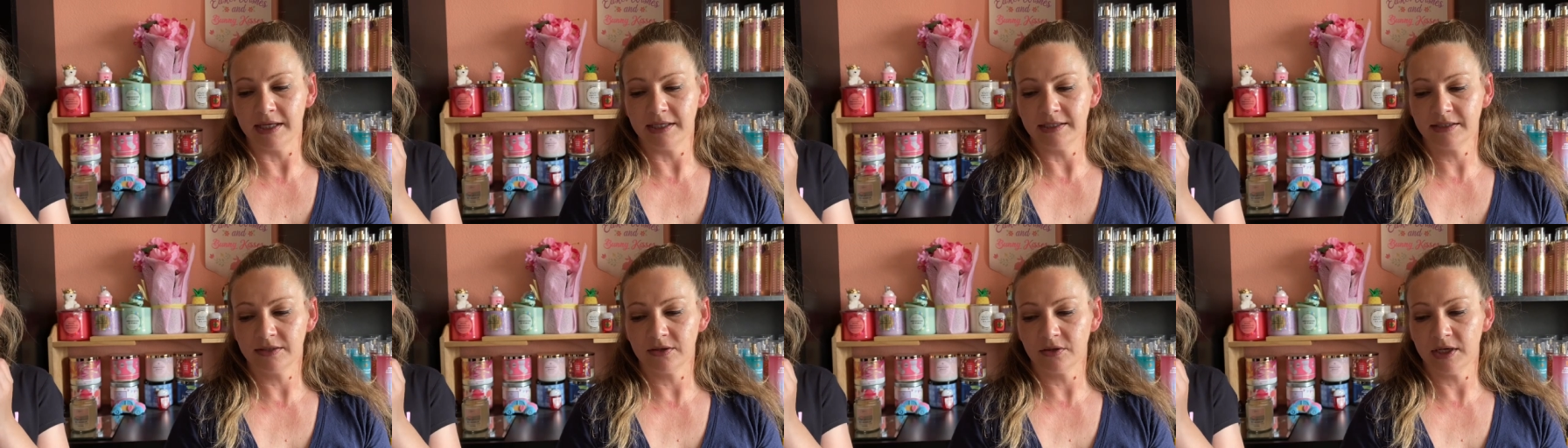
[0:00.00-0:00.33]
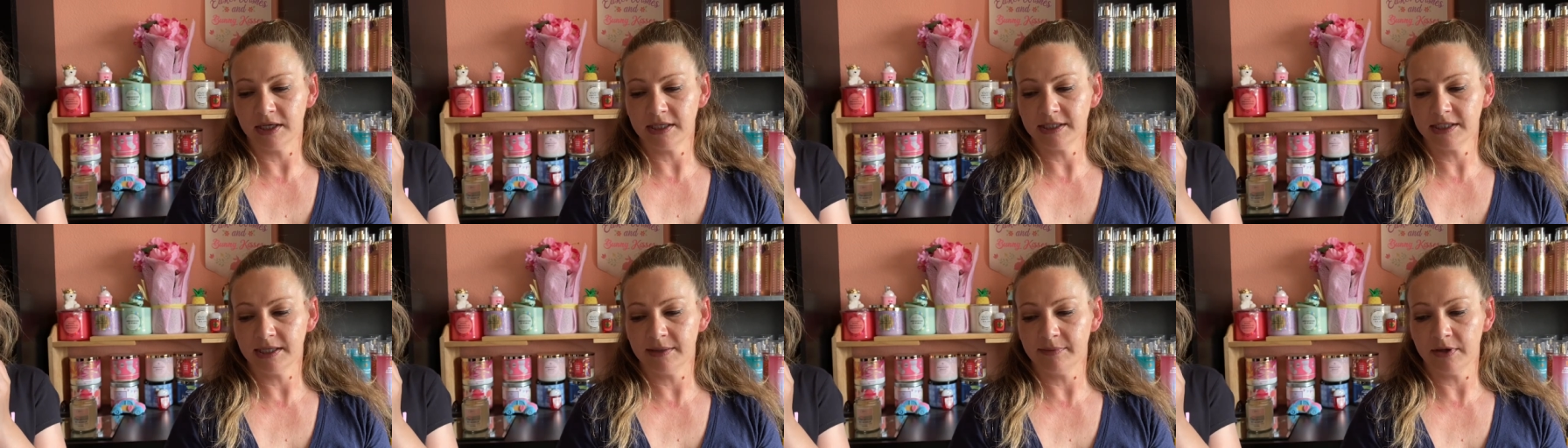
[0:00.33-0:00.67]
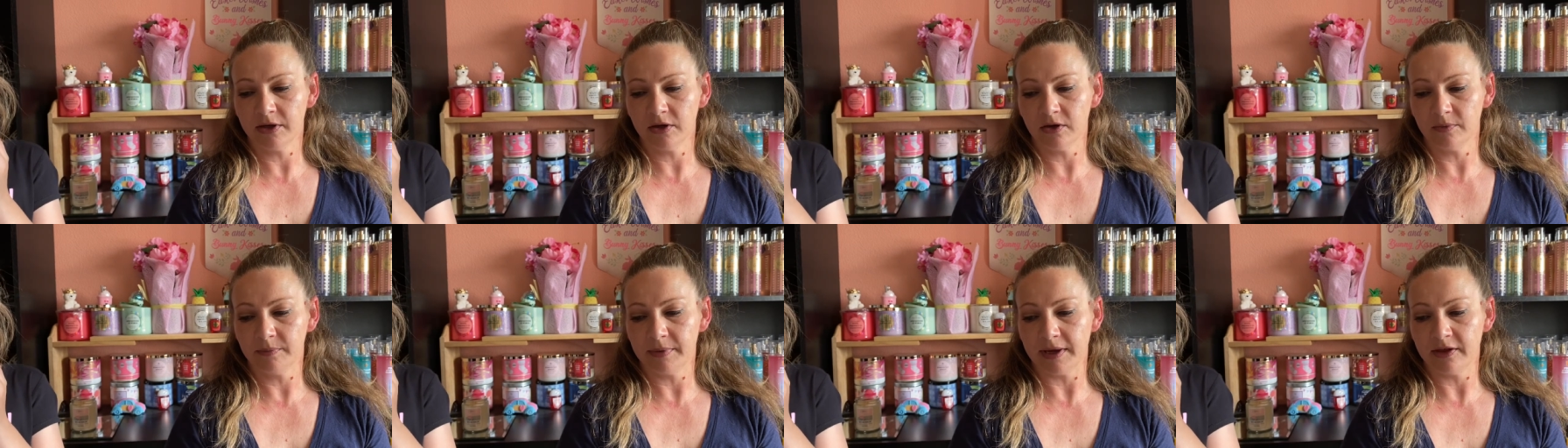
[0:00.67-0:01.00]
So next time I
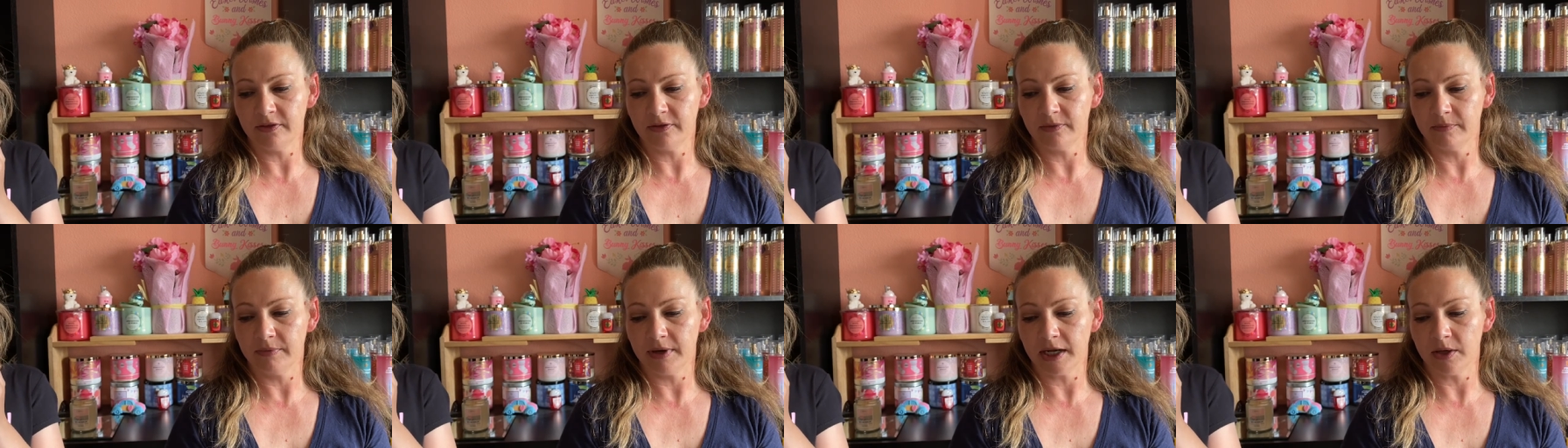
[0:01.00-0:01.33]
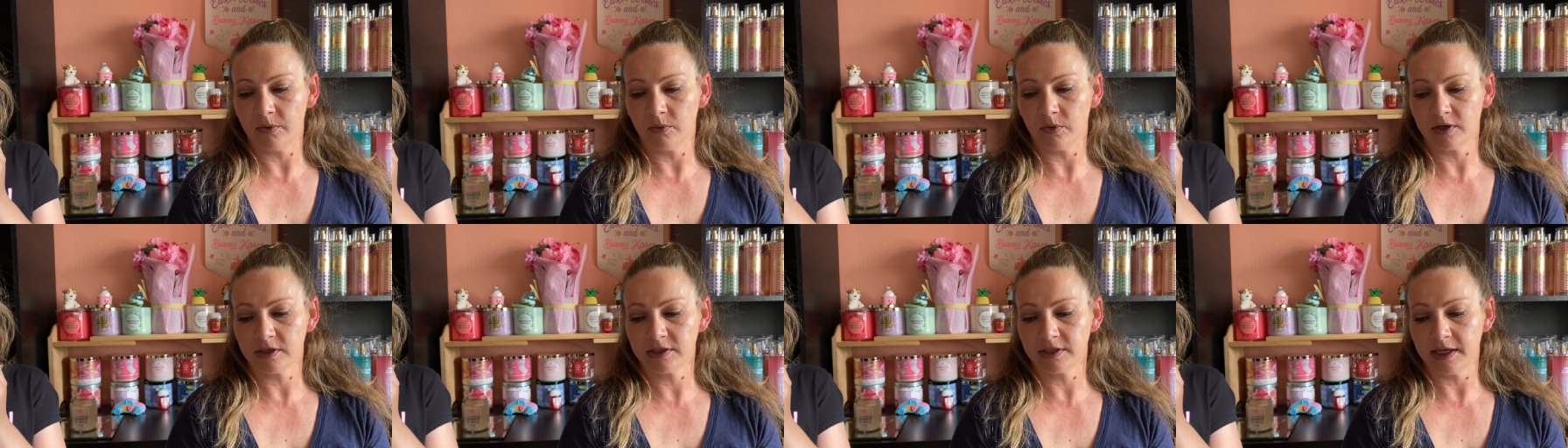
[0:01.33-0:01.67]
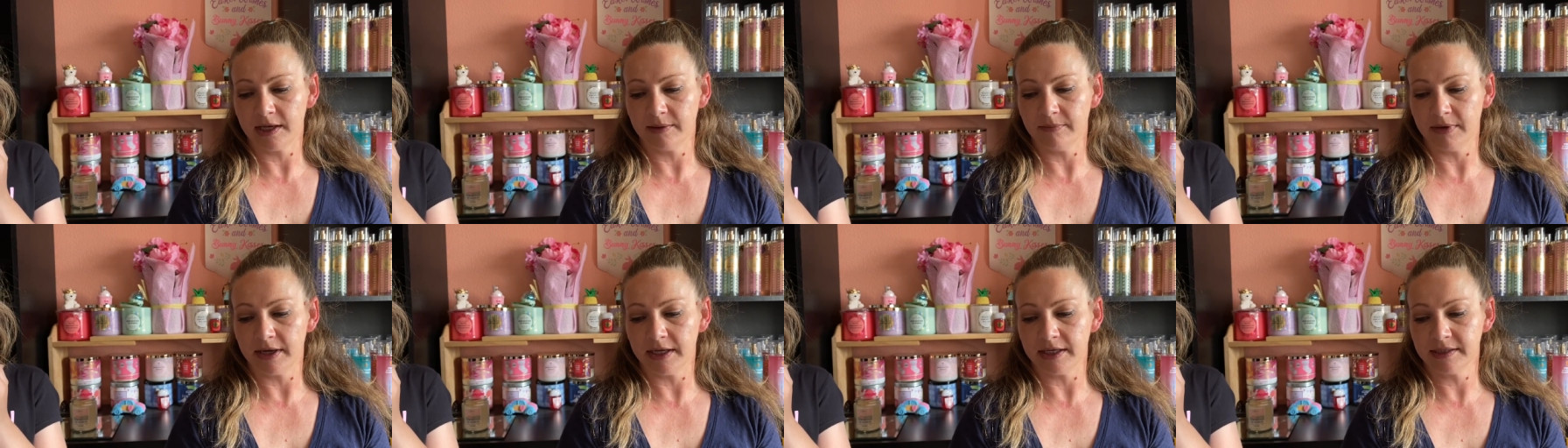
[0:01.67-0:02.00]
go to Bath and Body Works, I
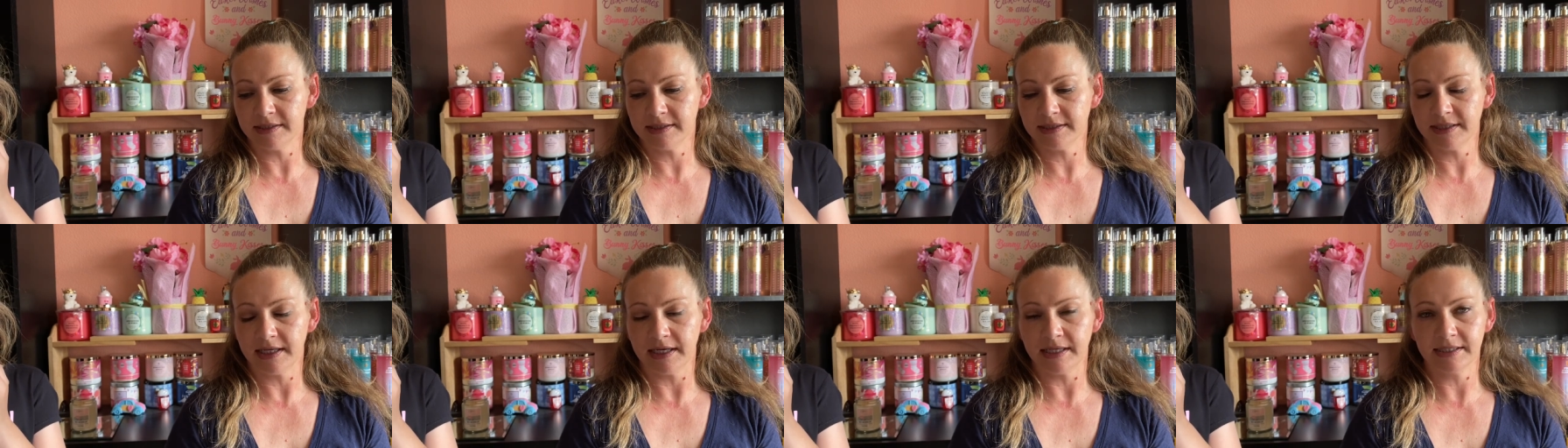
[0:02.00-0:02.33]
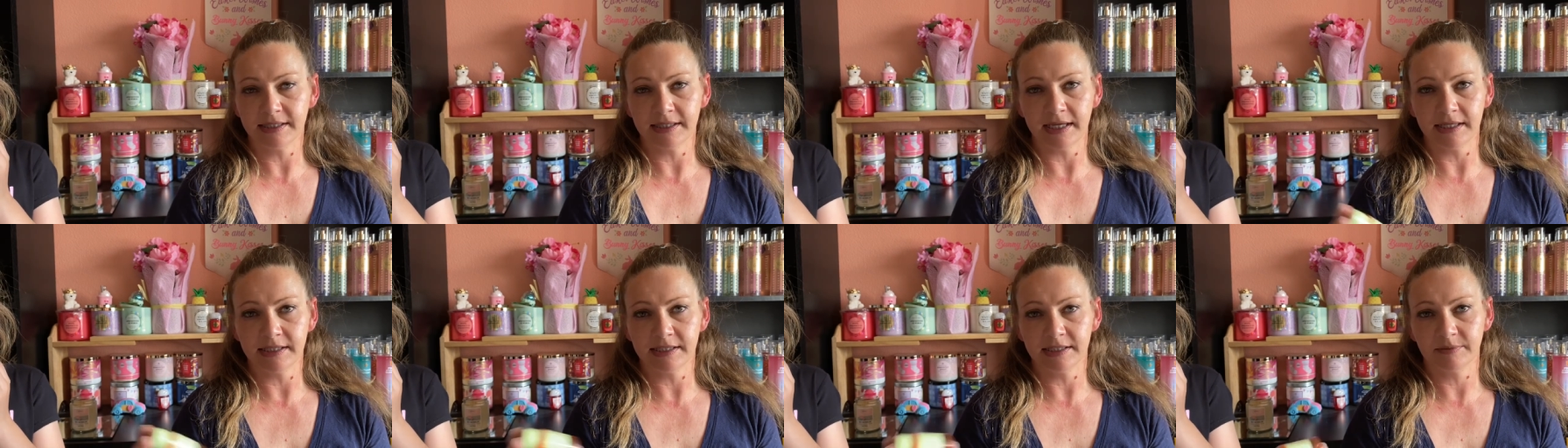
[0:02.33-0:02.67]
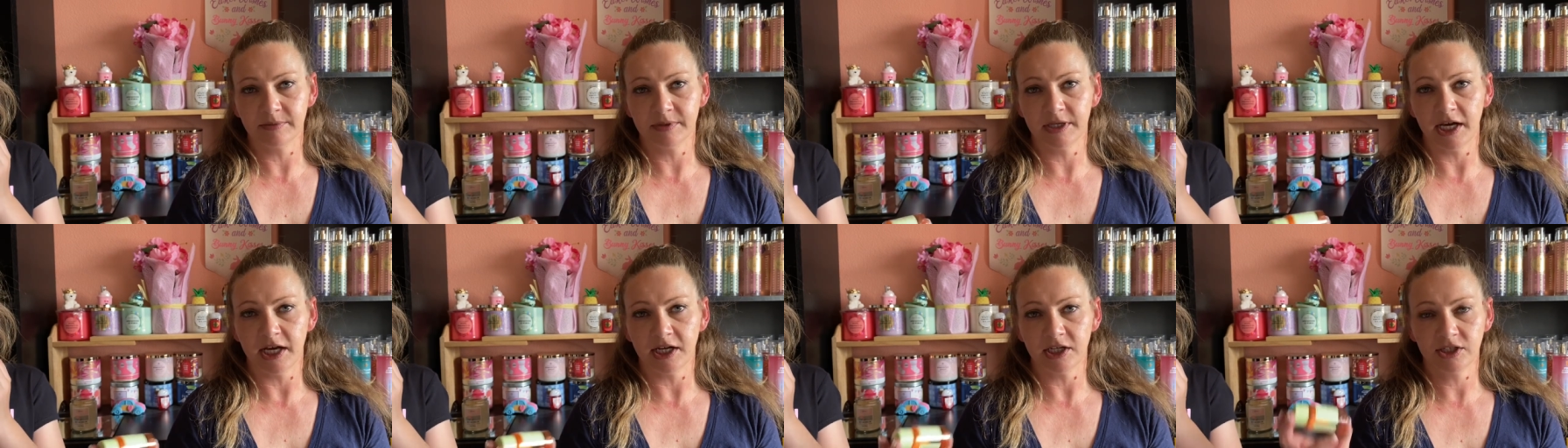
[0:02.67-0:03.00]
might set aside some
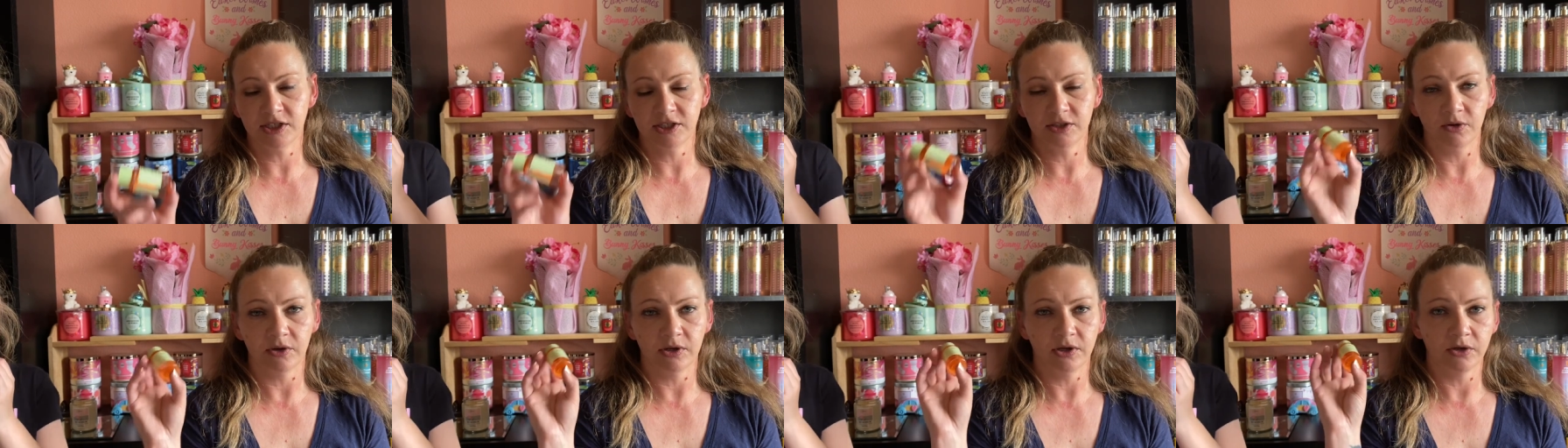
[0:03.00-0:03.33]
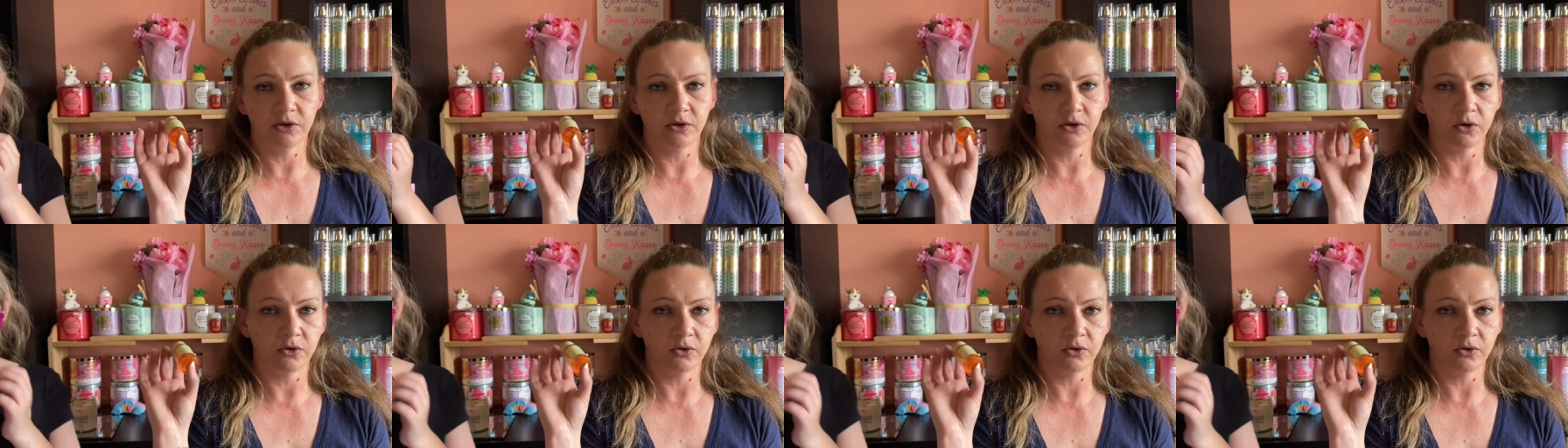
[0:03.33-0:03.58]
cash so I can go